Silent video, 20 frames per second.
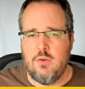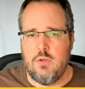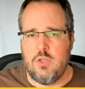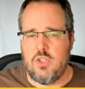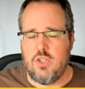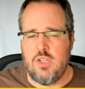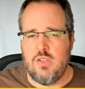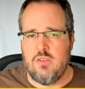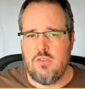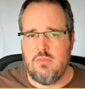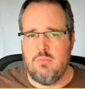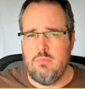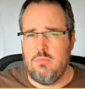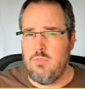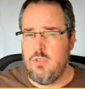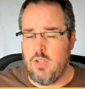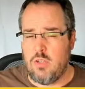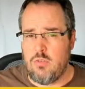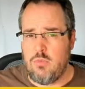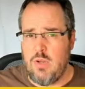which is
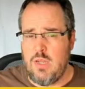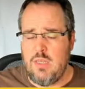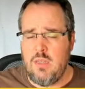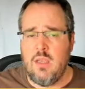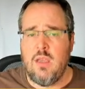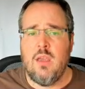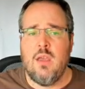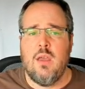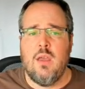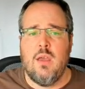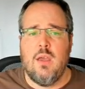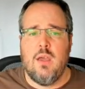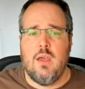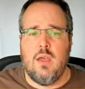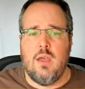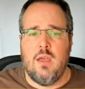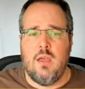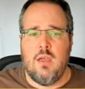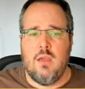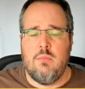not great
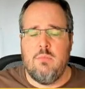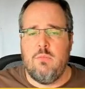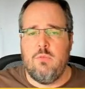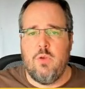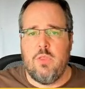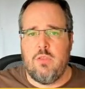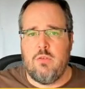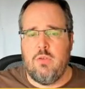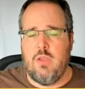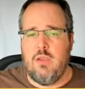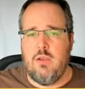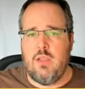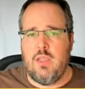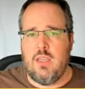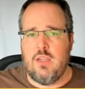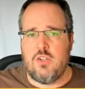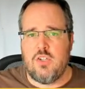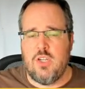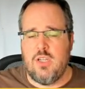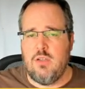um, with query
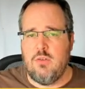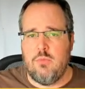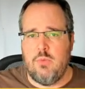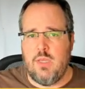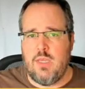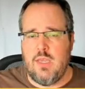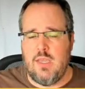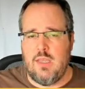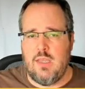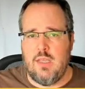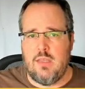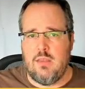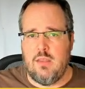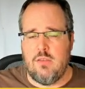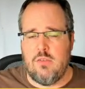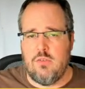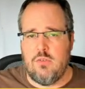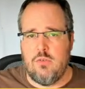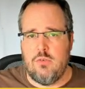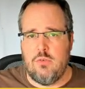caching we can get
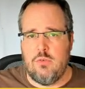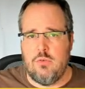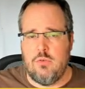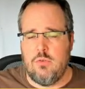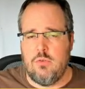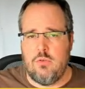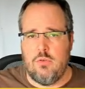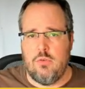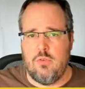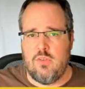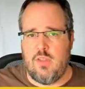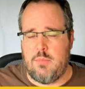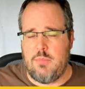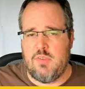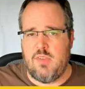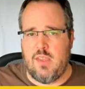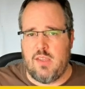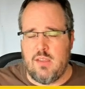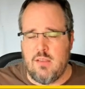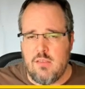this to to
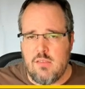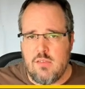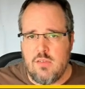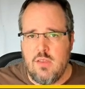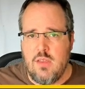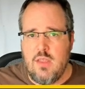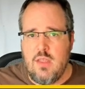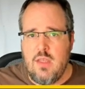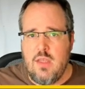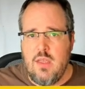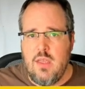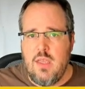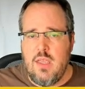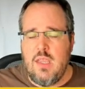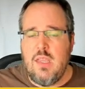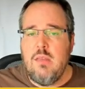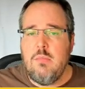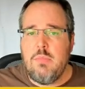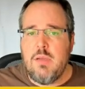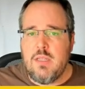sub seconds
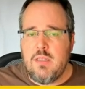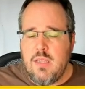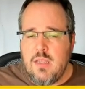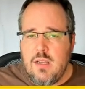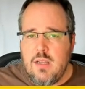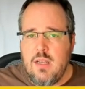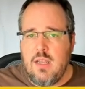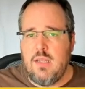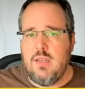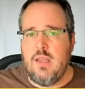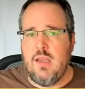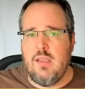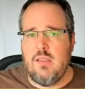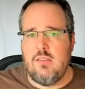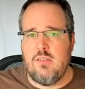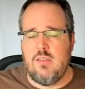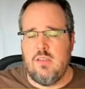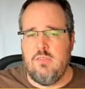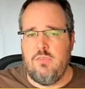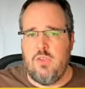in particular
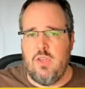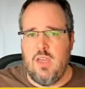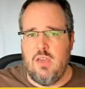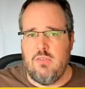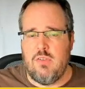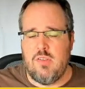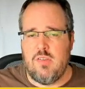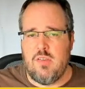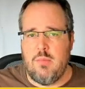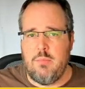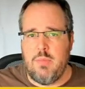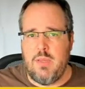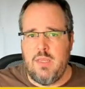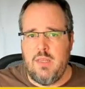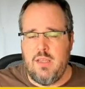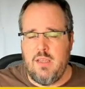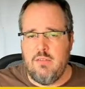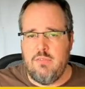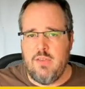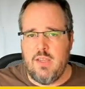nice if you have a
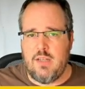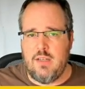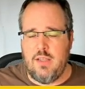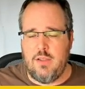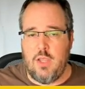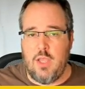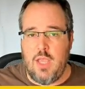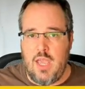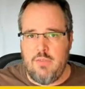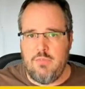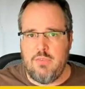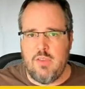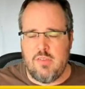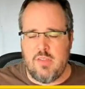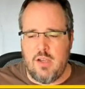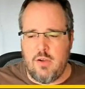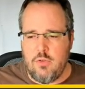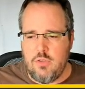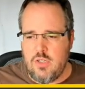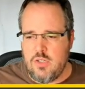stampeding effect like you have
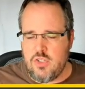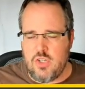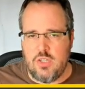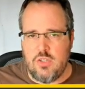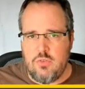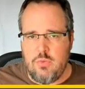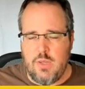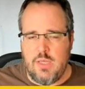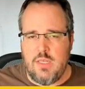this outage and